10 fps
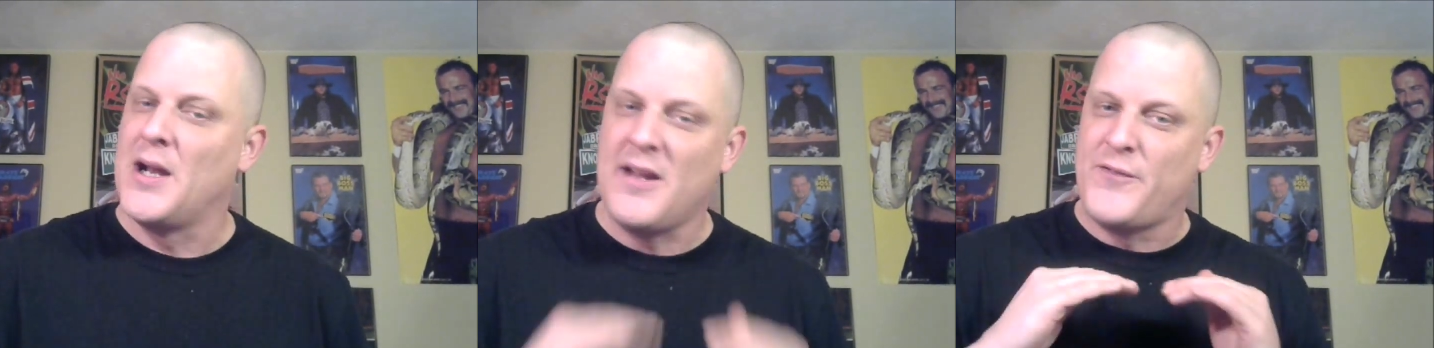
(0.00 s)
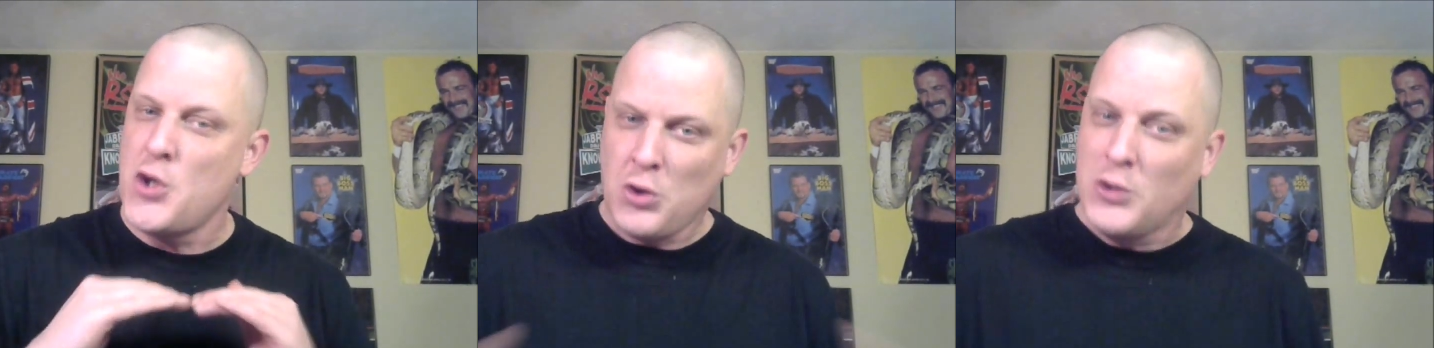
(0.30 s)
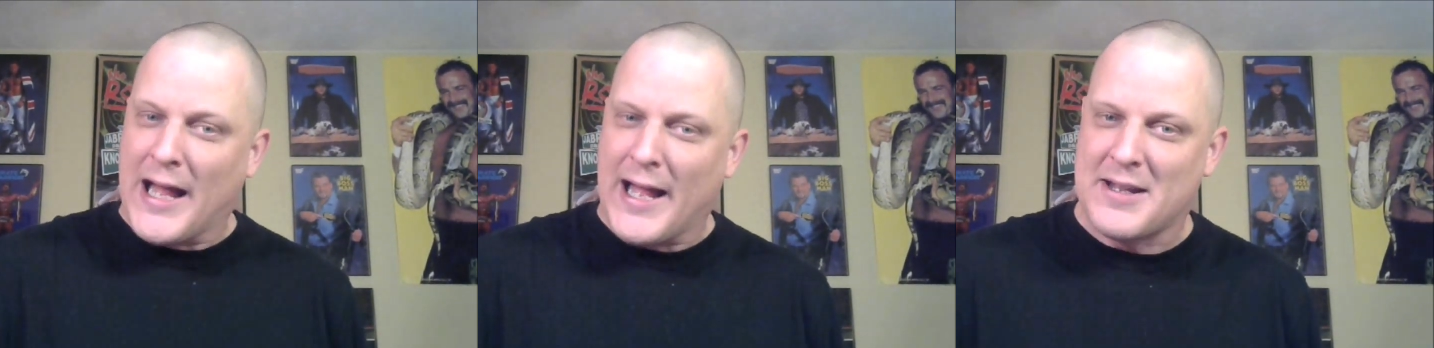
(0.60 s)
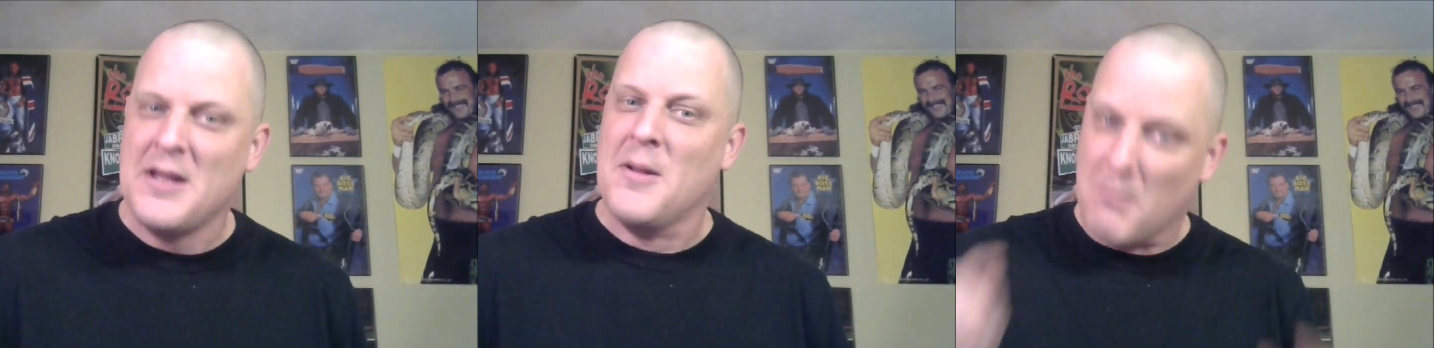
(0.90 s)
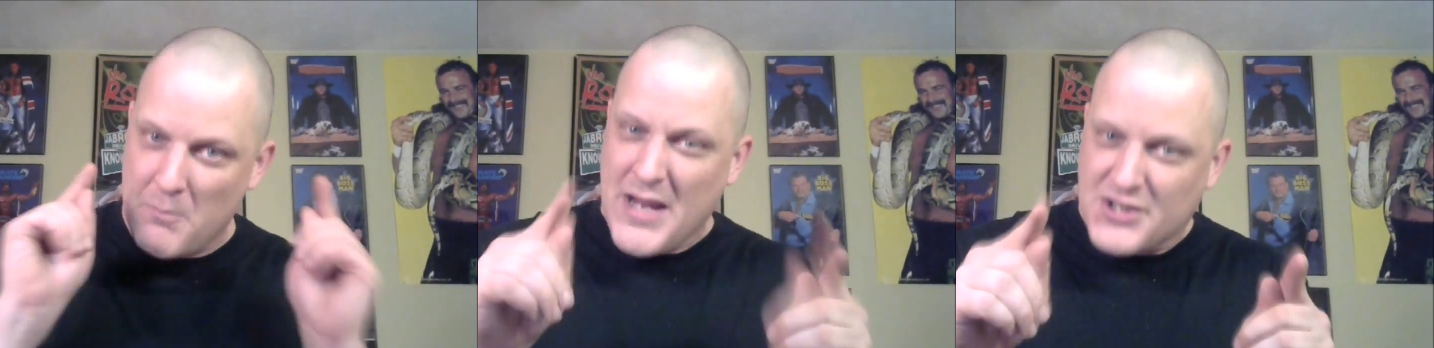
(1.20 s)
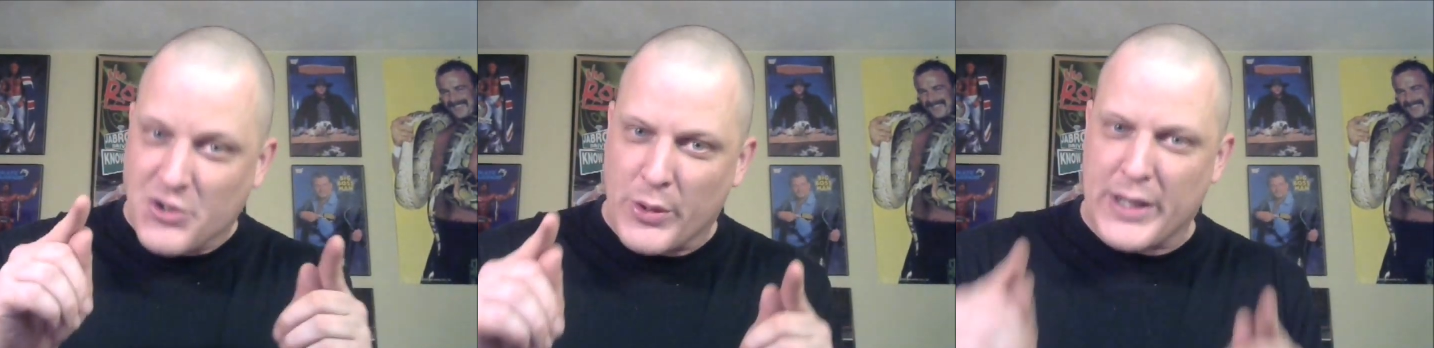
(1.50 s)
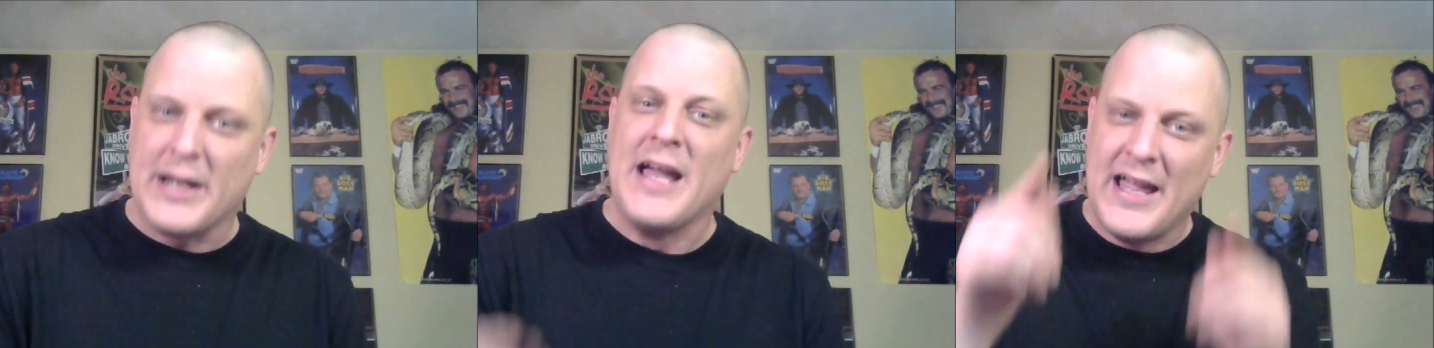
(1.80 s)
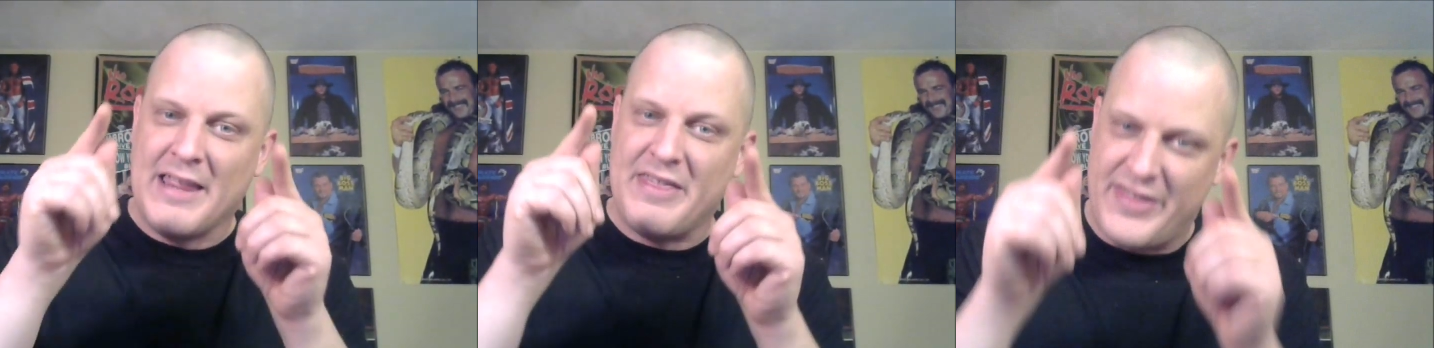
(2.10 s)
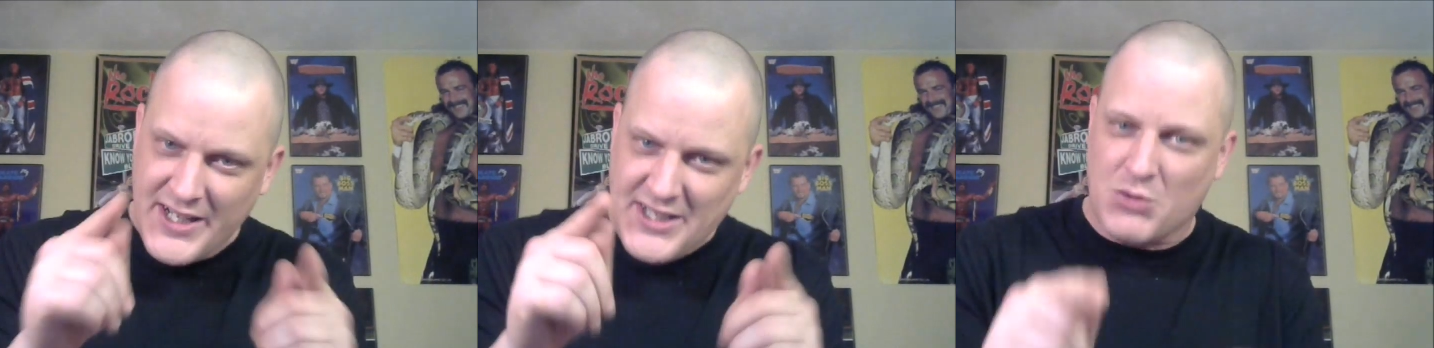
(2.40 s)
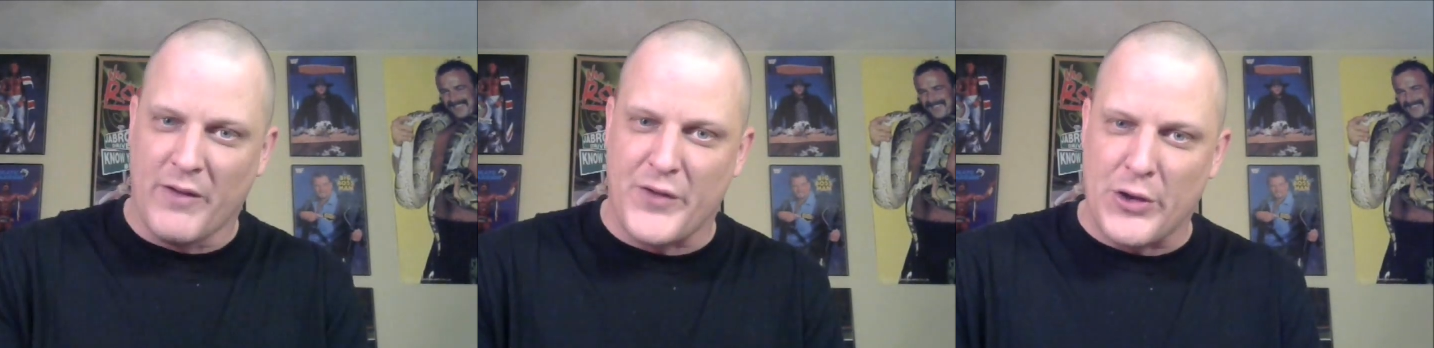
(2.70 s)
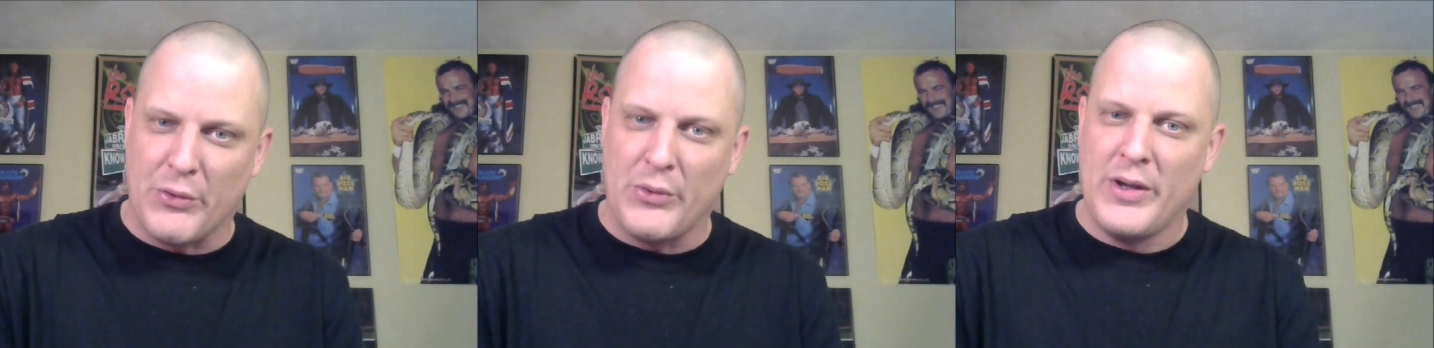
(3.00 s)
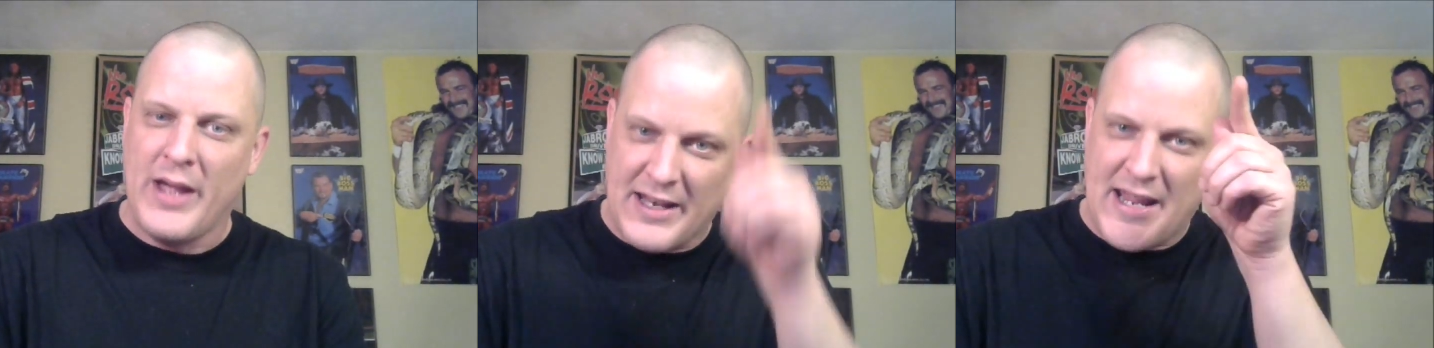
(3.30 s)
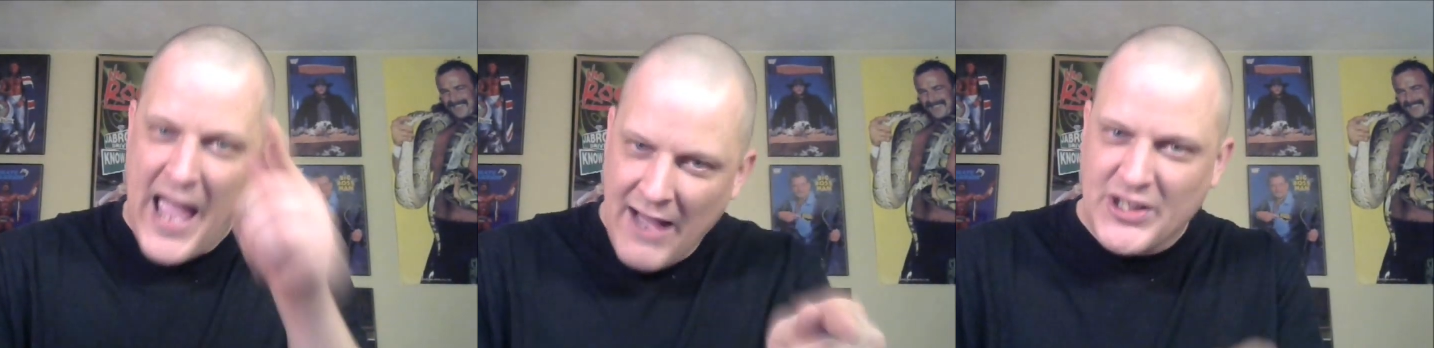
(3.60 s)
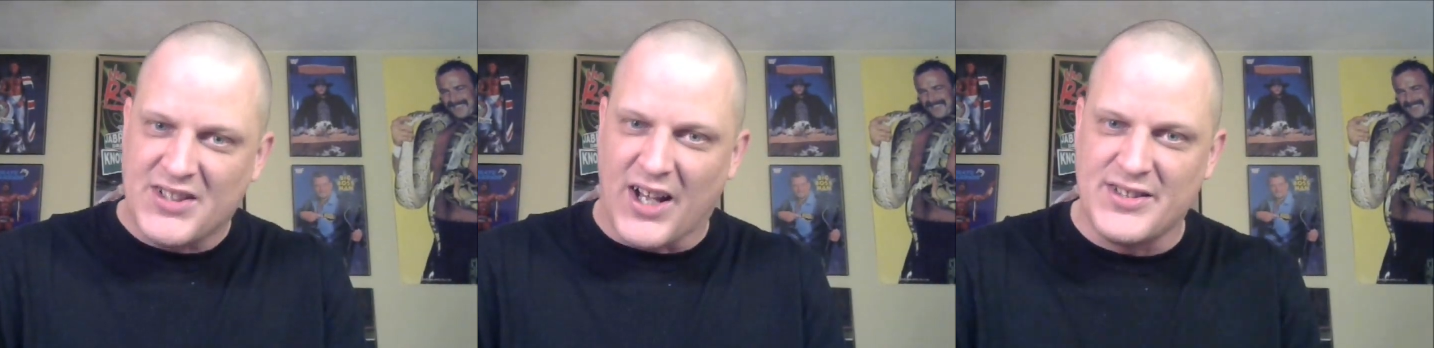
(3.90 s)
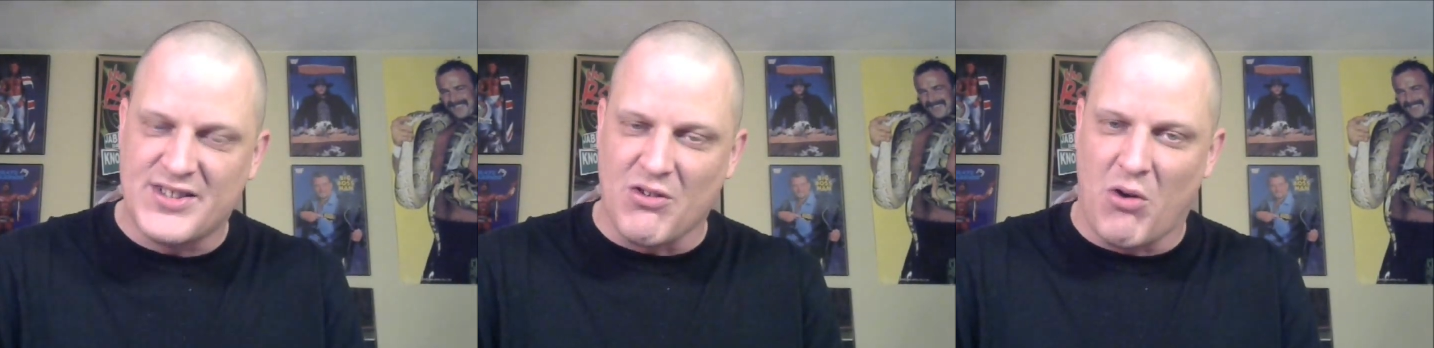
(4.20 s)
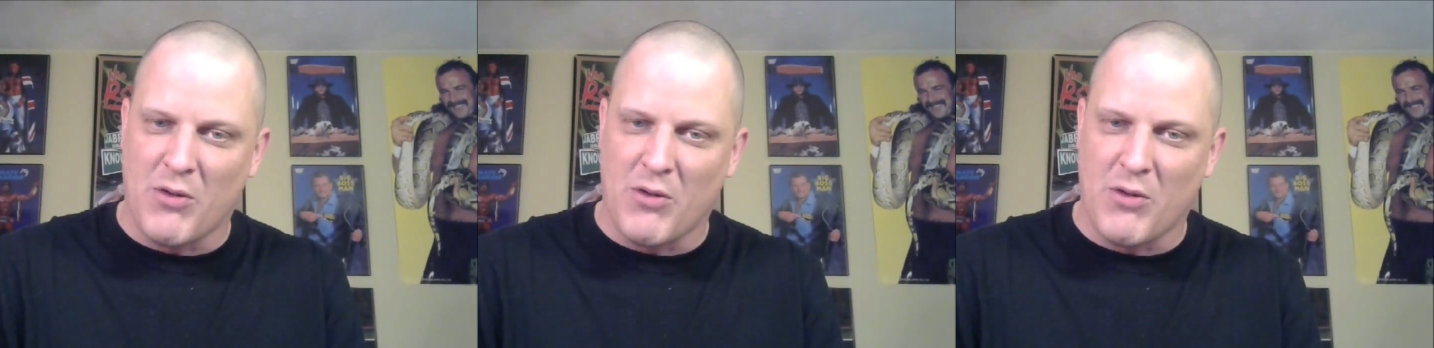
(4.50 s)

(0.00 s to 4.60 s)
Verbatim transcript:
Speaker 1: But if you like me doing this review, and you haven't done so